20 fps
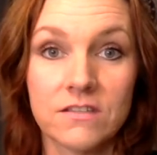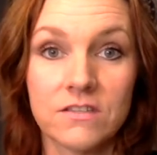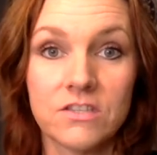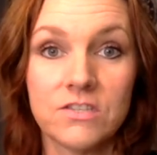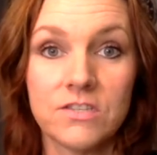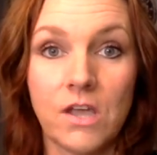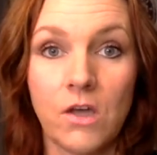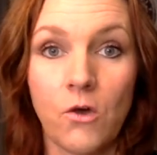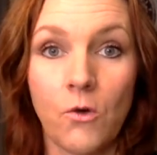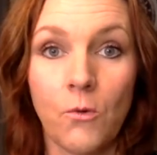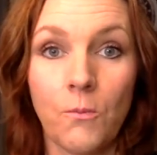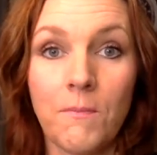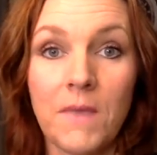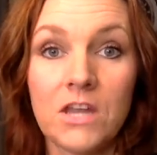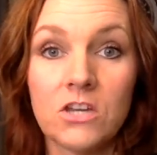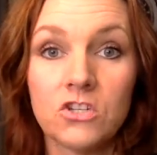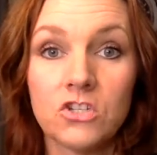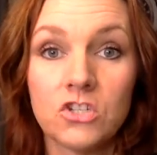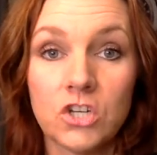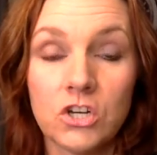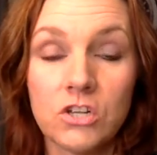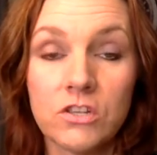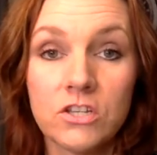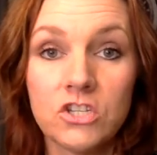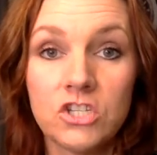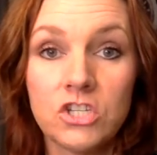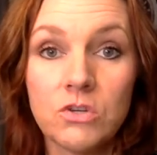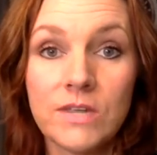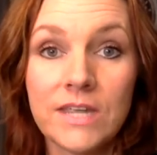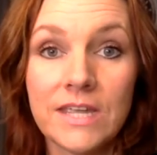So make sure
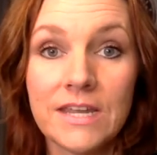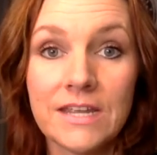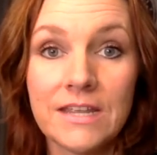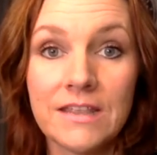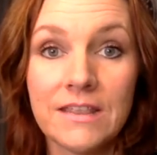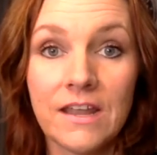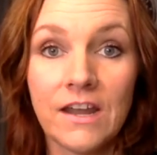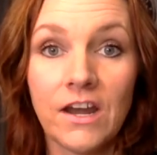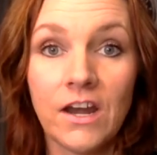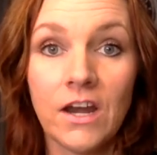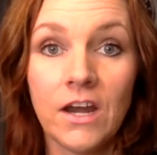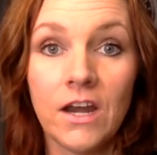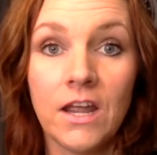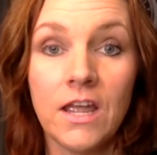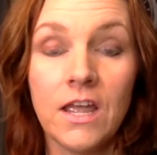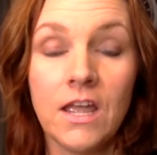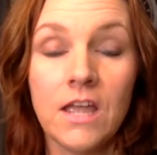that you get in there,